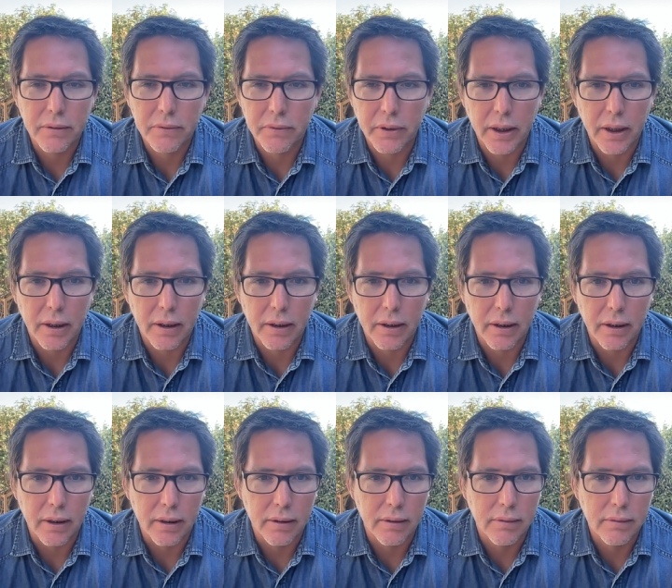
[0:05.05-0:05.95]

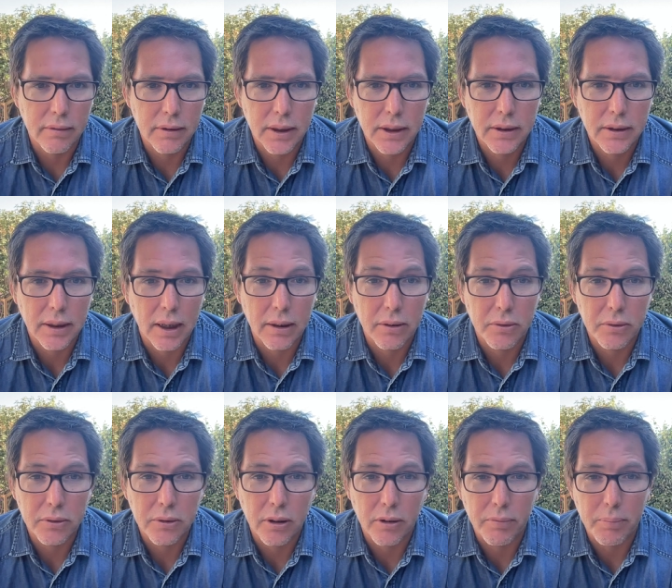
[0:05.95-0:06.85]
regarding the
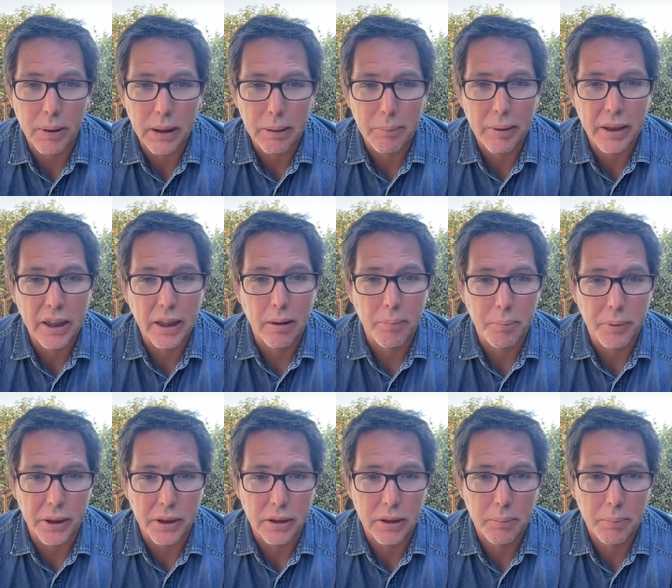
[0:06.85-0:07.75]
status of mathematical
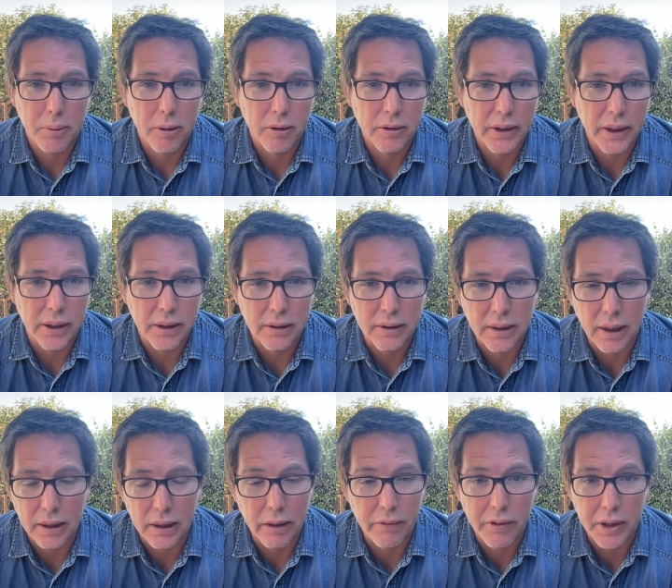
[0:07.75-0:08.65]
principles in
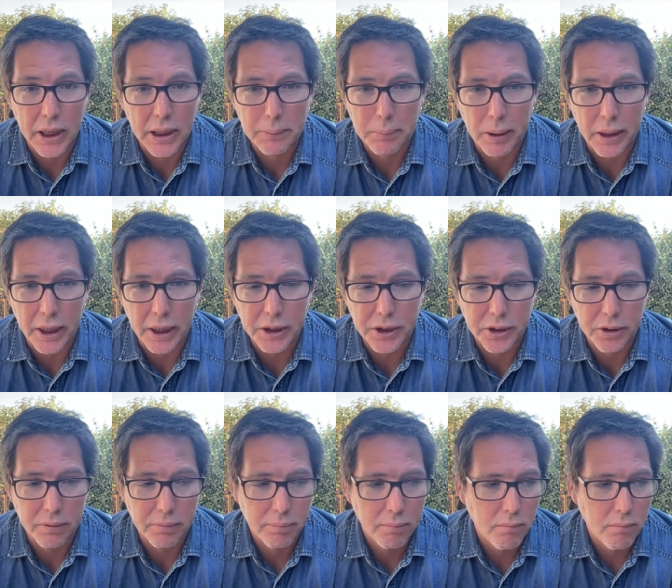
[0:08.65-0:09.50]
scientific explanation.